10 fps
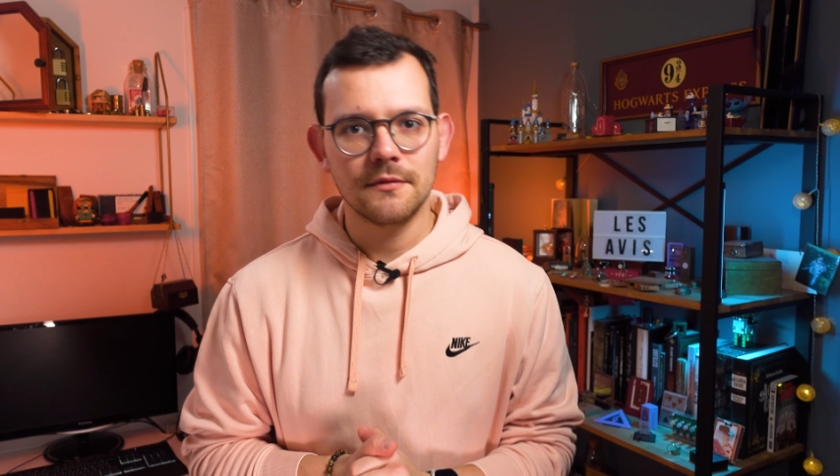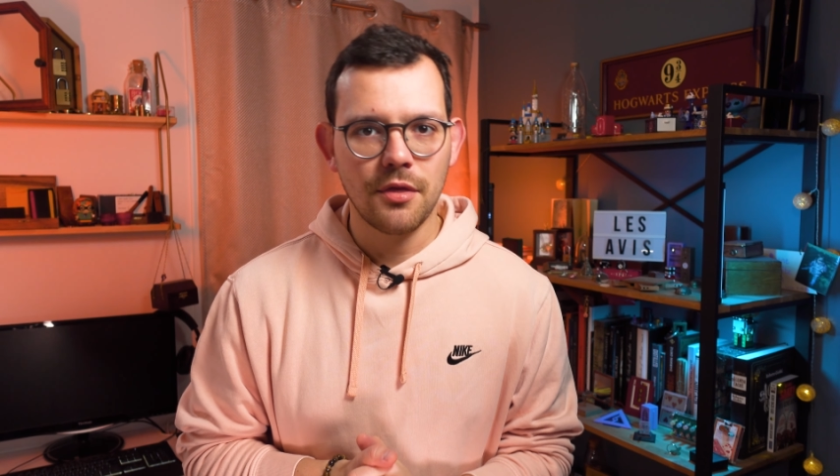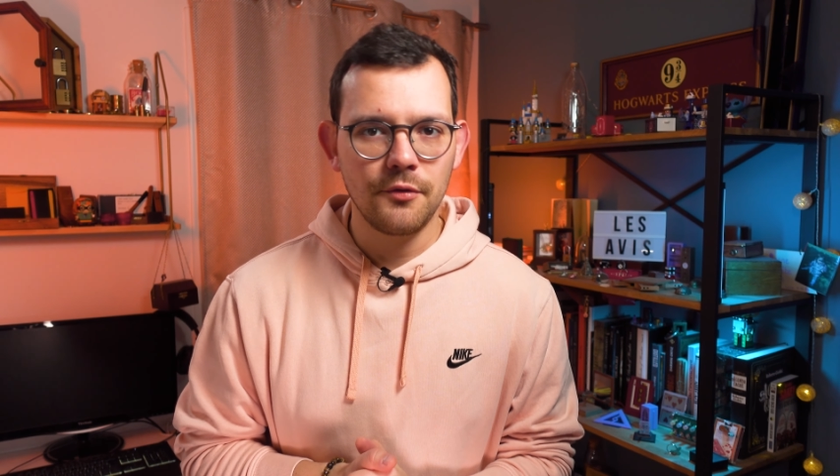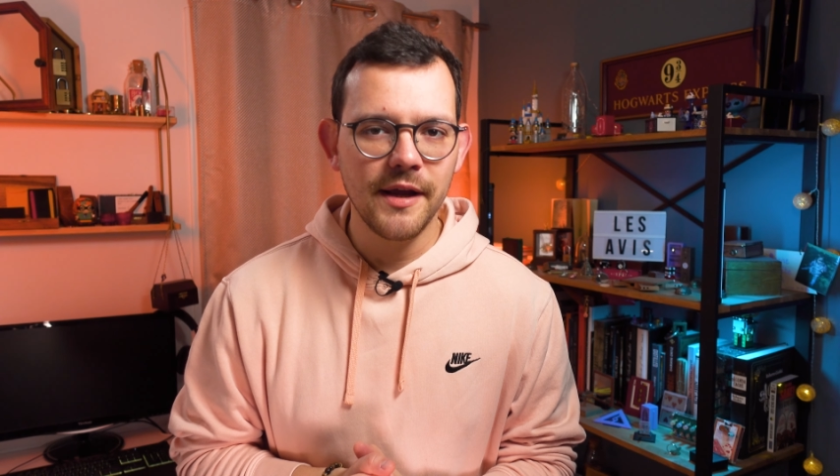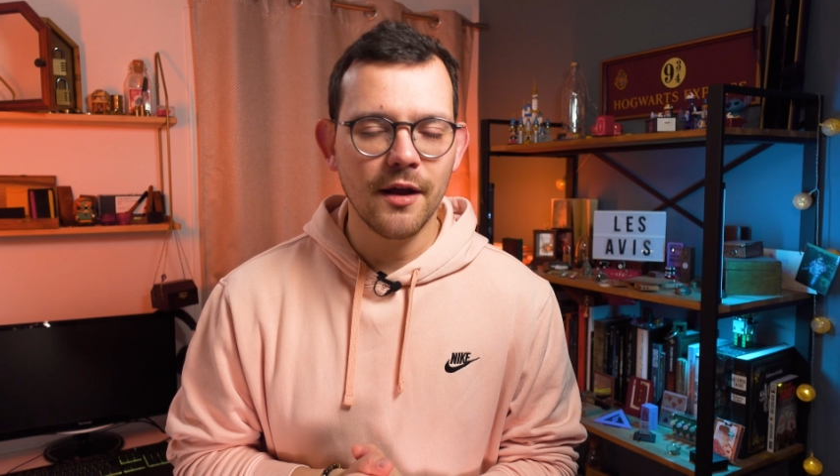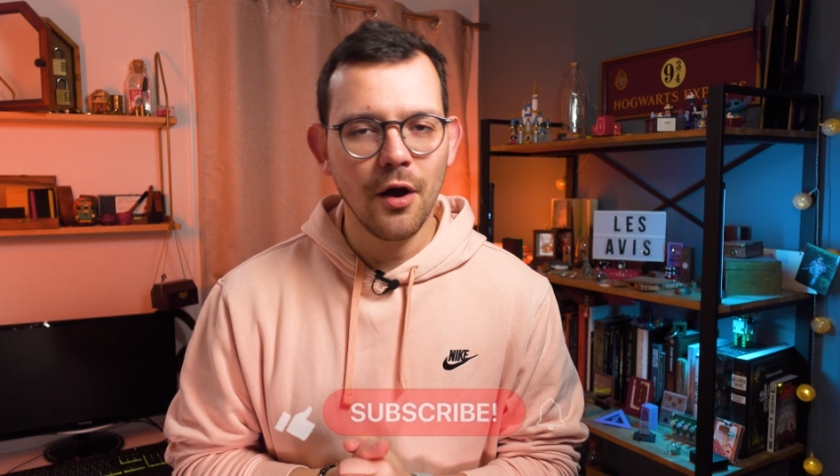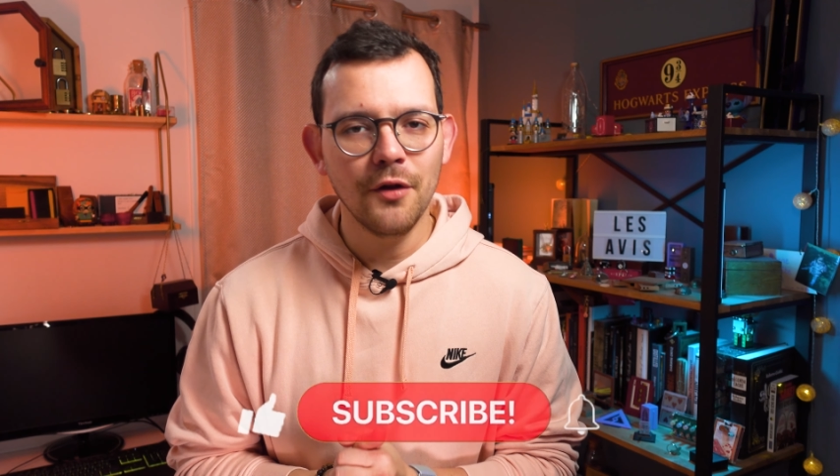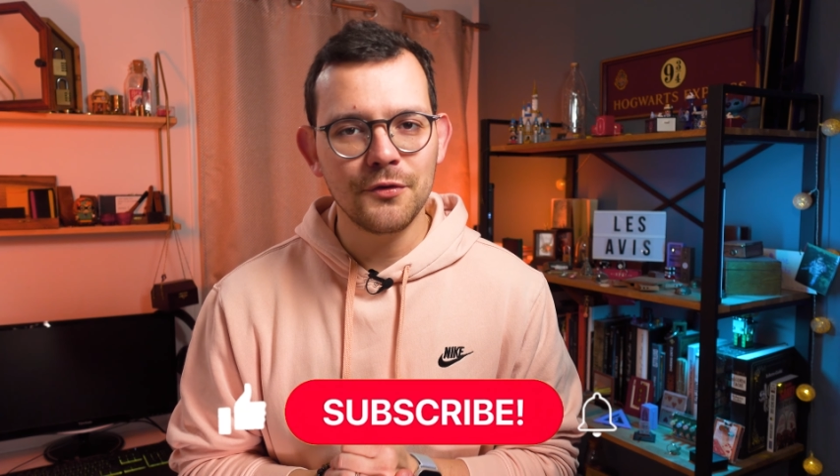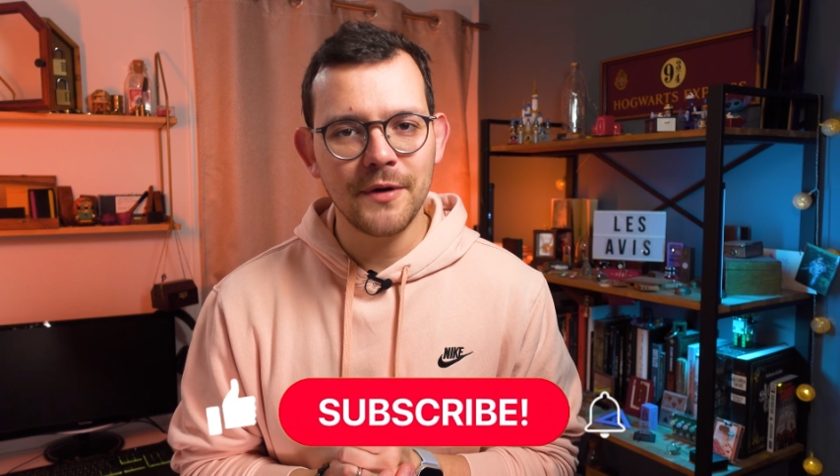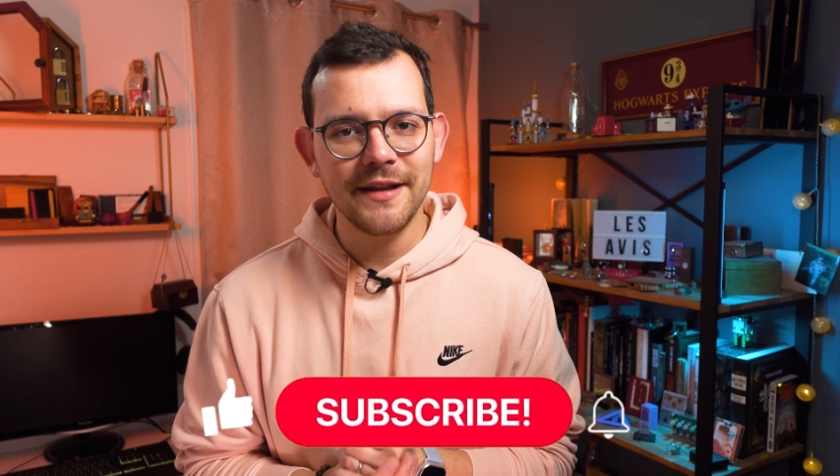
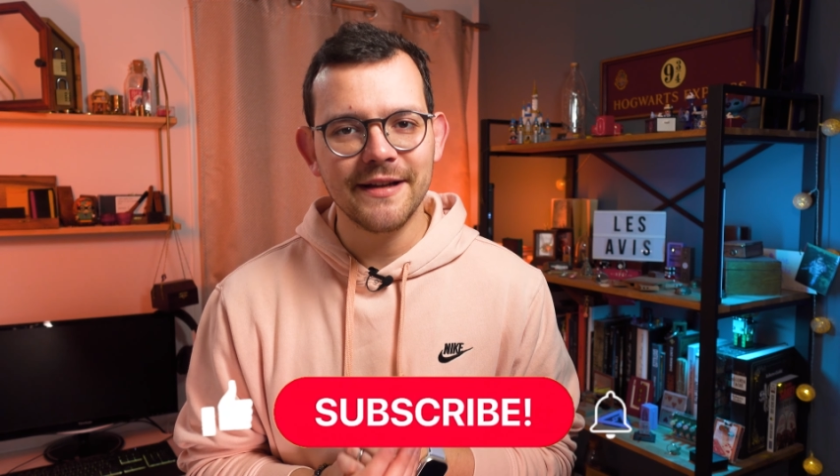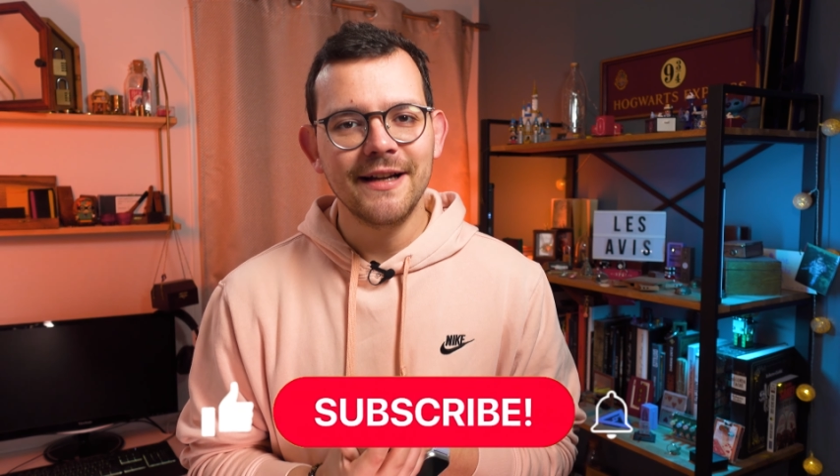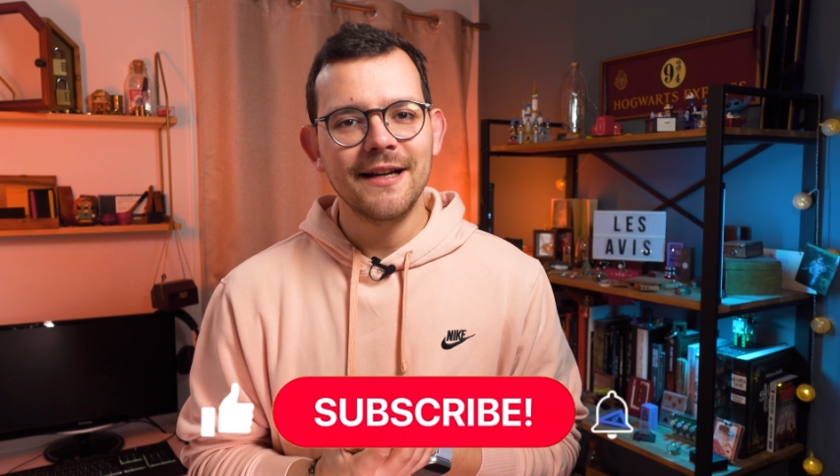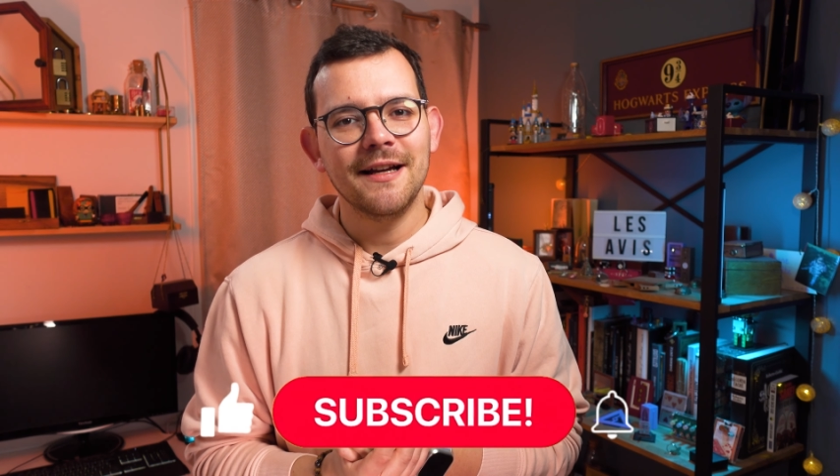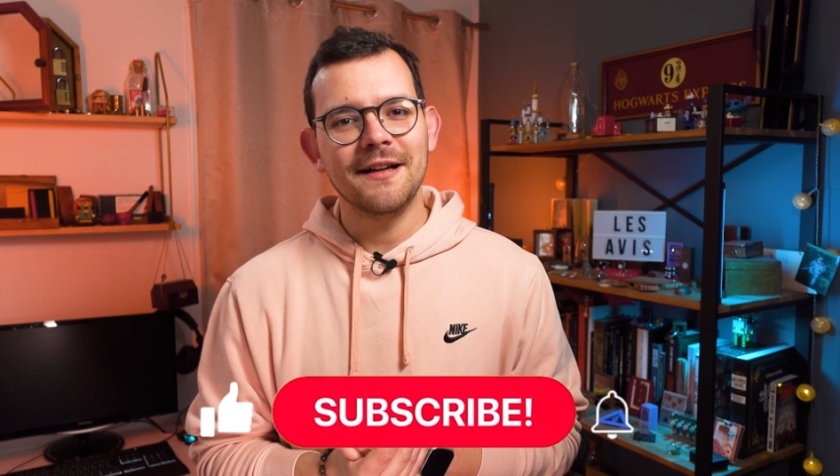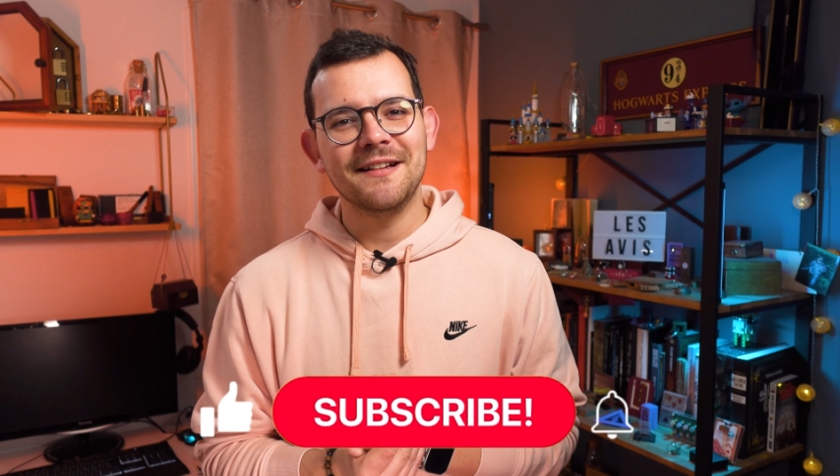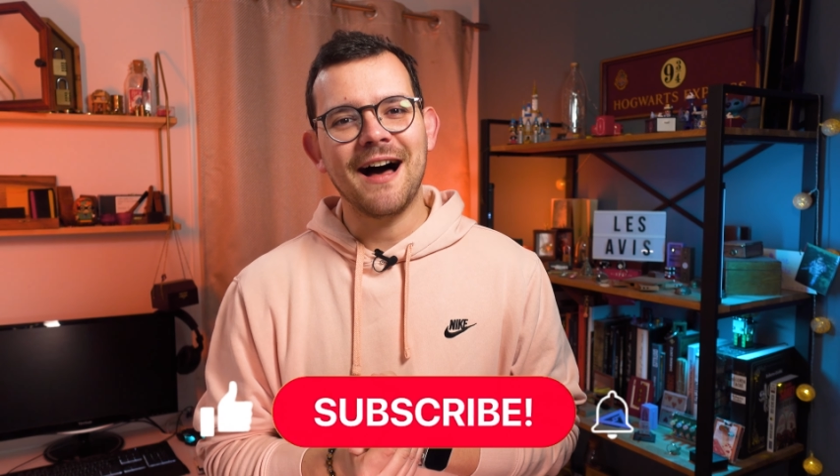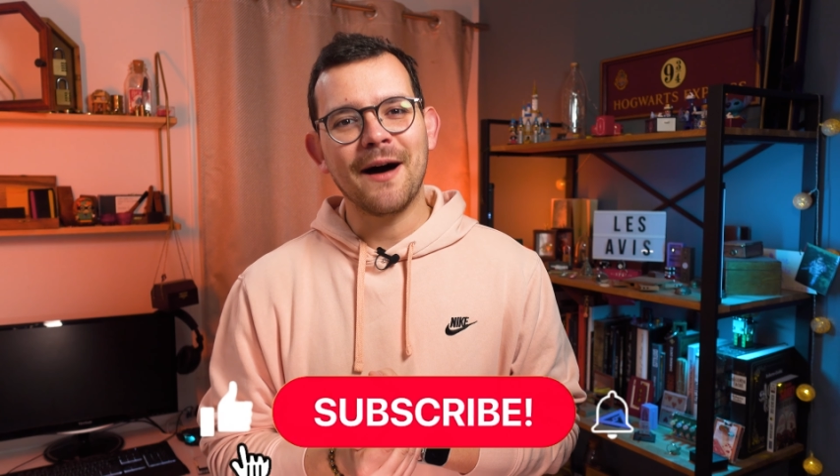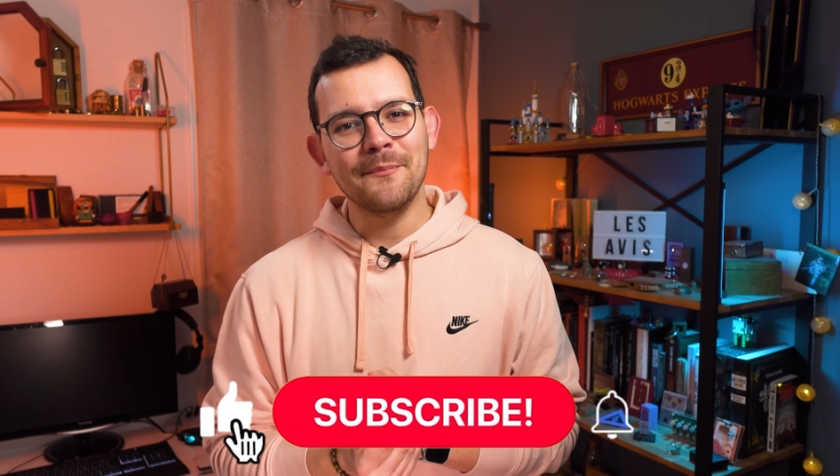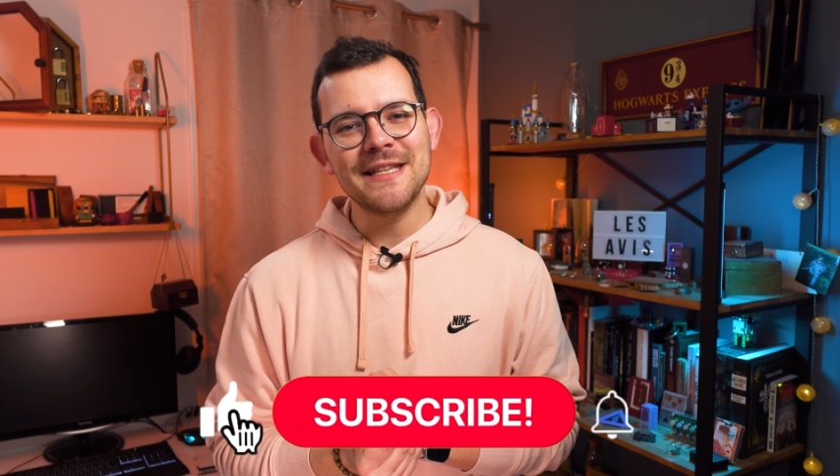300
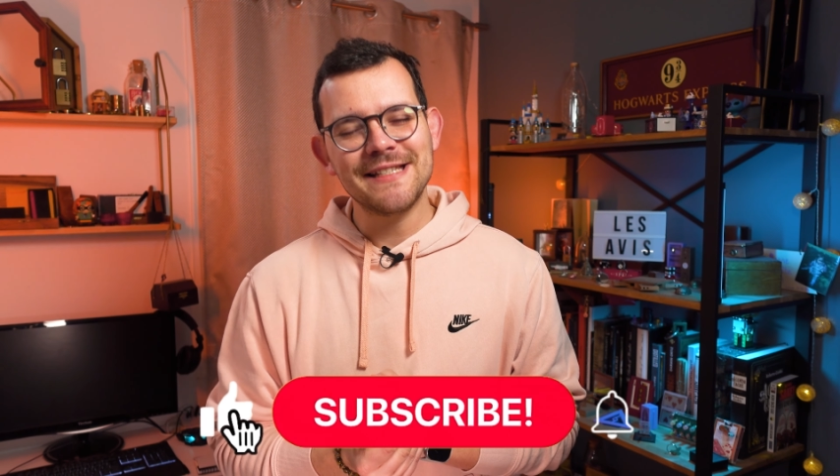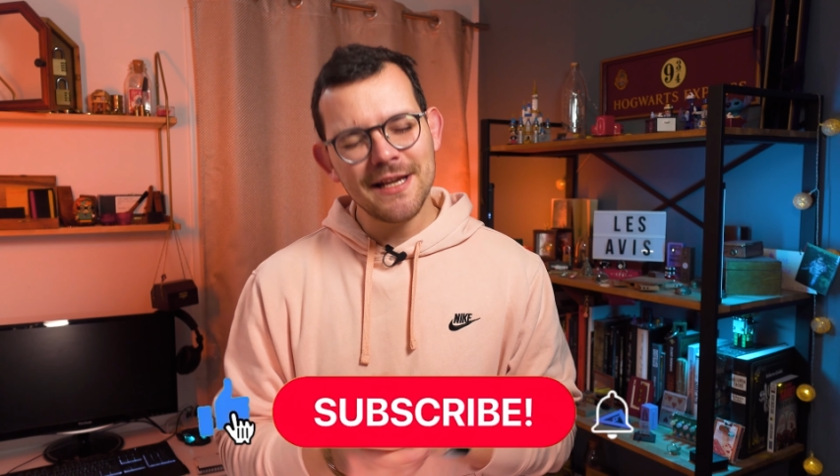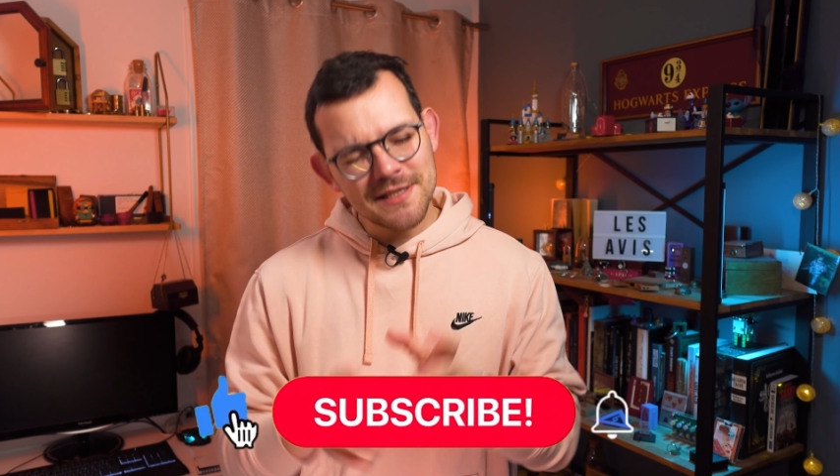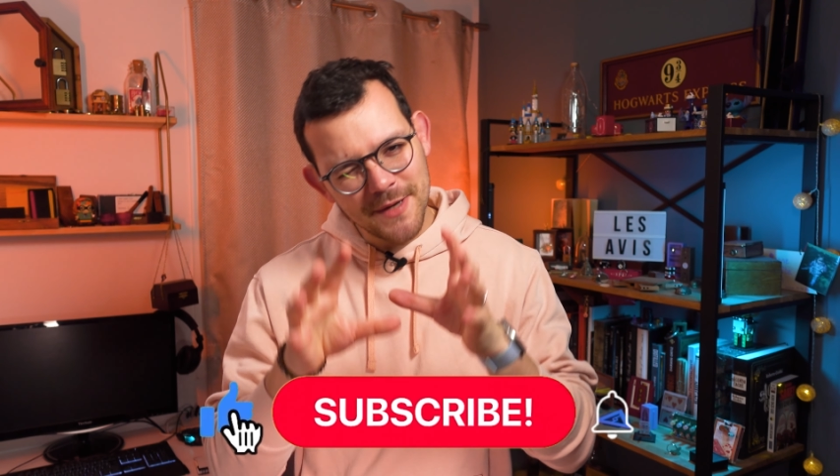are missing,